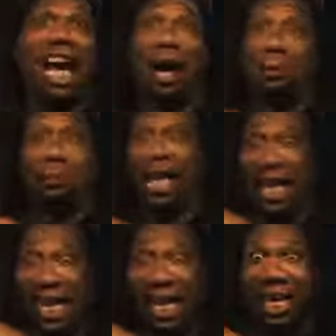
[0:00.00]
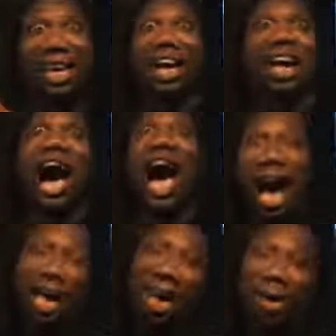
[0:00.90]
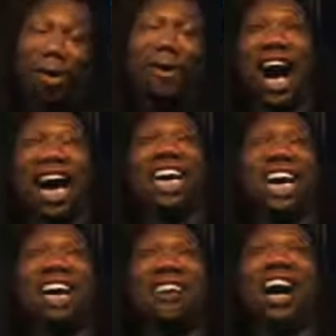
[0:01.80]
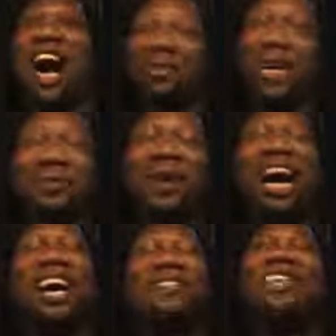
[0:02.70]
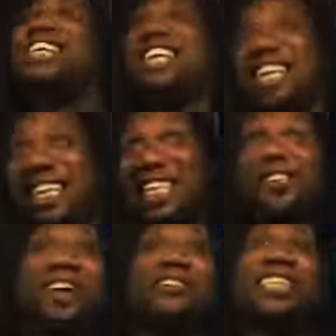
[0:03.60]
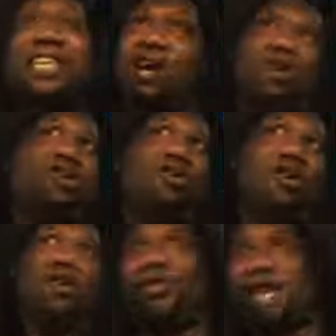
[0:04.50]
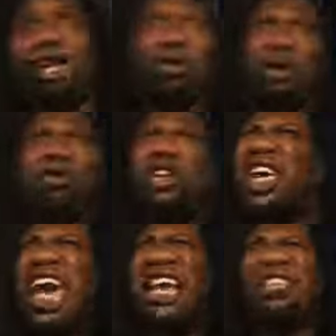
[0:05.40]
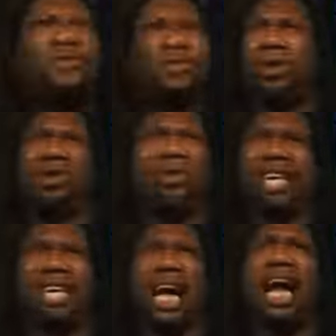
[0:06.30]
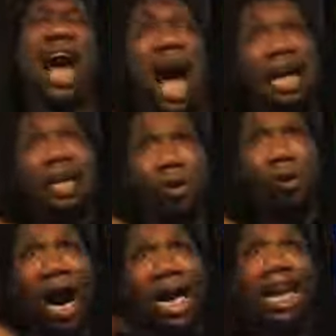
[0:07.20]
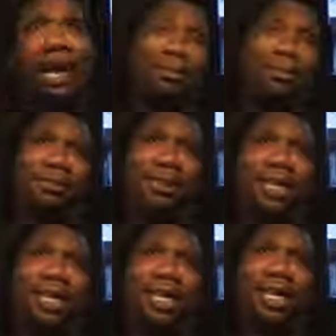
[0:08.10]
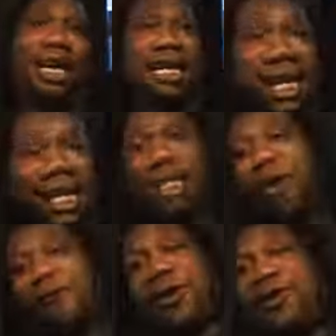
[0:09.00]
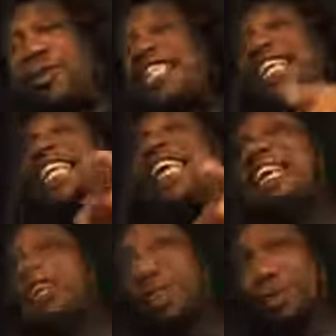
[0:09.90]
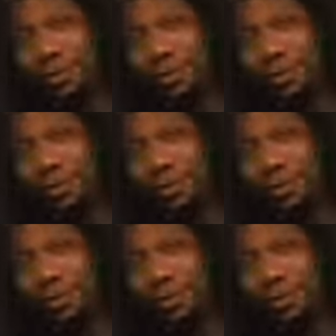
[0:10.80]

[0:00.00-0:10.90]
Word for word: Not me. I know who I am. I'm hip hop. You have to say, oh, you don't agree, you don't, who cares if you agree or not? I know who I am. Now let's go further into legal.